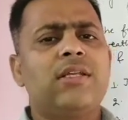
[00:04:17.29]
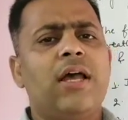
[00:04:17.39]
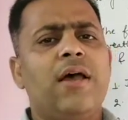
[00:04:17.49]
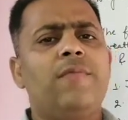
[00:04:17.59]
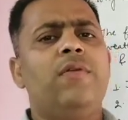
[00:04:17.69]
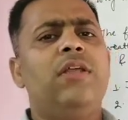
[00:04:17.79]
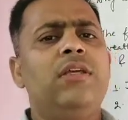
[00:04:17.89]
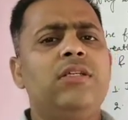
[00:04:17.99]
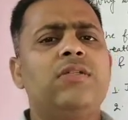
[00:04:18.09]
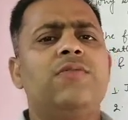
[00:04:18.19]
have
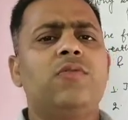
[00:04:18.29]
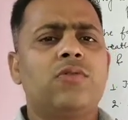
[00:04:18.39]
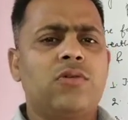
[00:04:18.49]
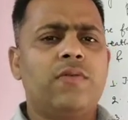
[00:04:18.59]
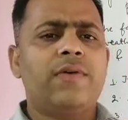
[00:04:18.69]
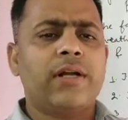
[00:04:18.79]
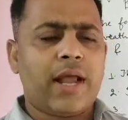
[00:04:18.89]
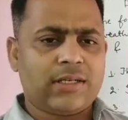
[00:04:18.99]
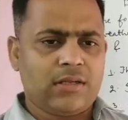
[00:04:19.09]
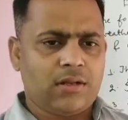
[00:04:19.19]
least force of
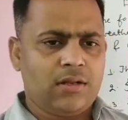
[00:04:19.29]
attraction.